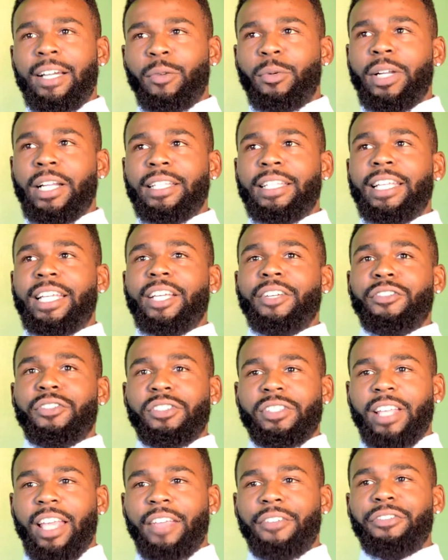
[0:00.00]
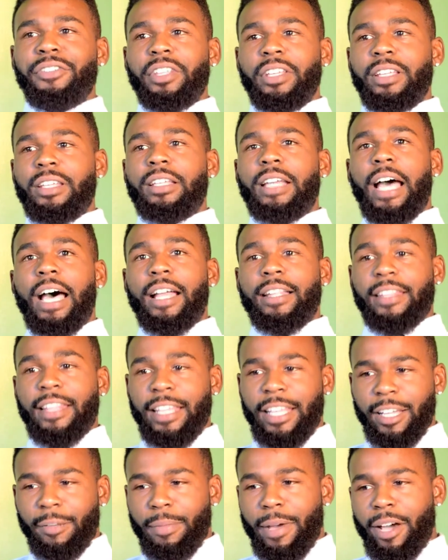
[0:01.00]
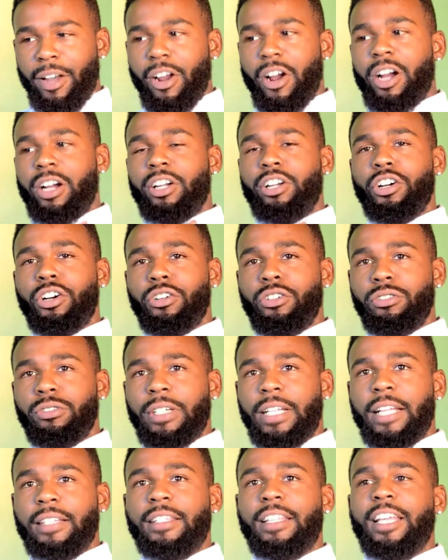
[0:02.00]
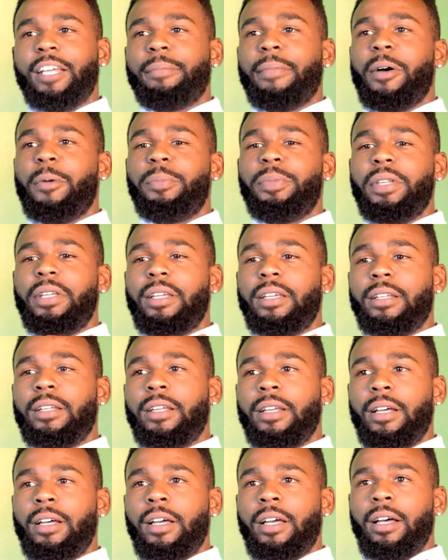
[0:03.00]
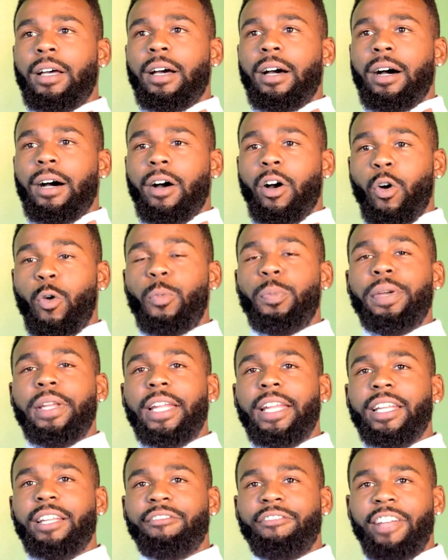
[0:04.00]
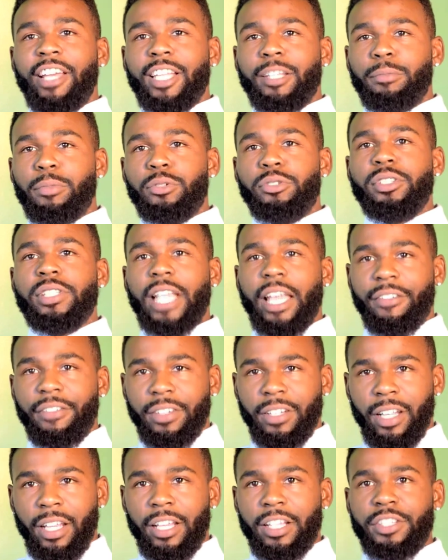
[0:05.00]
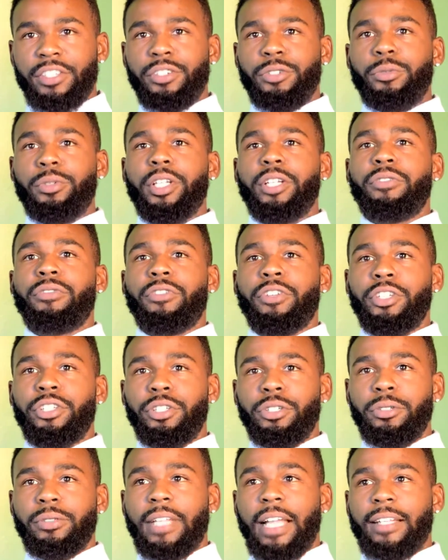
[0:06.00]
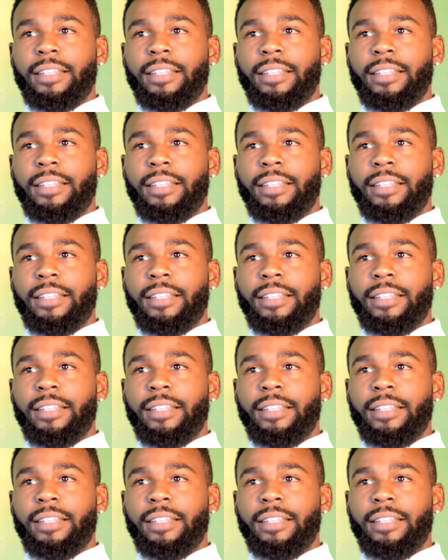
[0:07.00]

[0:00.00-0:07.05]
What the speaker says: When I think of safety, I think about our goal, and I think about being open and available 7 days a week for youth.